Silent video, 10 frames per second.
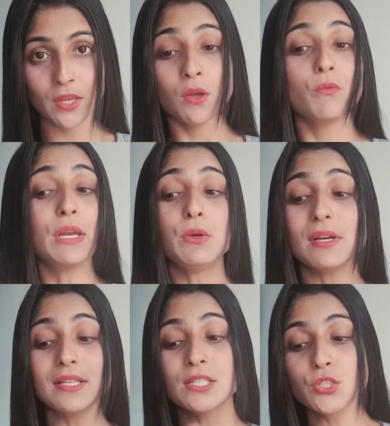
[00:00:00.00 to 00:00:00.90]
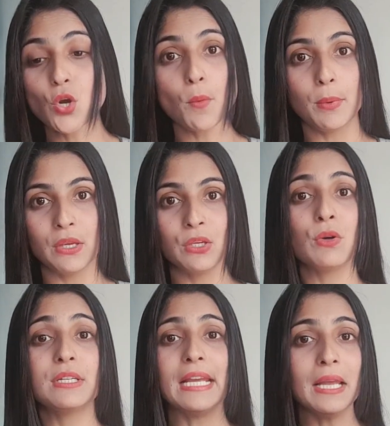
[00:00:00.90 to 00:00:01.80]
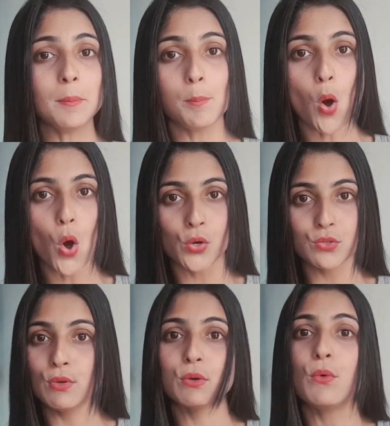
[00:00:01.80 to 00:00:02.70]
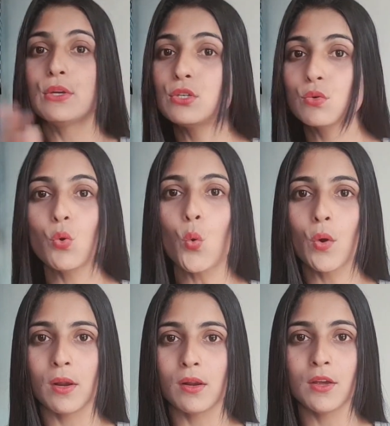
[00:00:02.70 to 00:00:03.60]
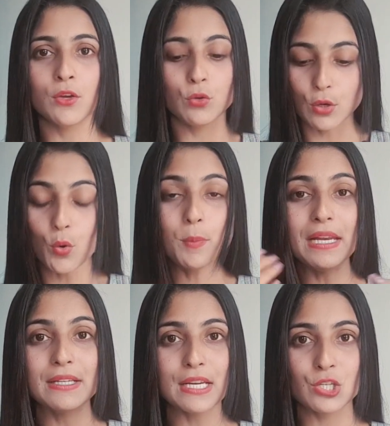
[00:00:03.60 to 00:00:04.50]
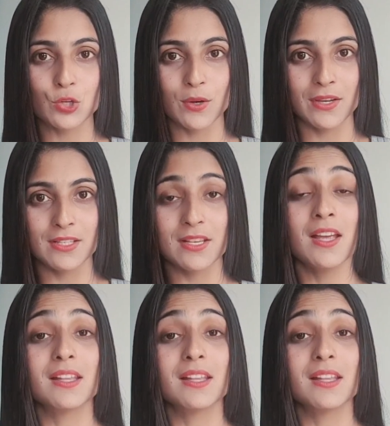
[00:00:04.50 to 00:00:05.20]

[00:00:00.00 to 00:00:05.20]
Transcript: When you are stopping, you are taking pause, you are going to Google, you are opening dictionaries,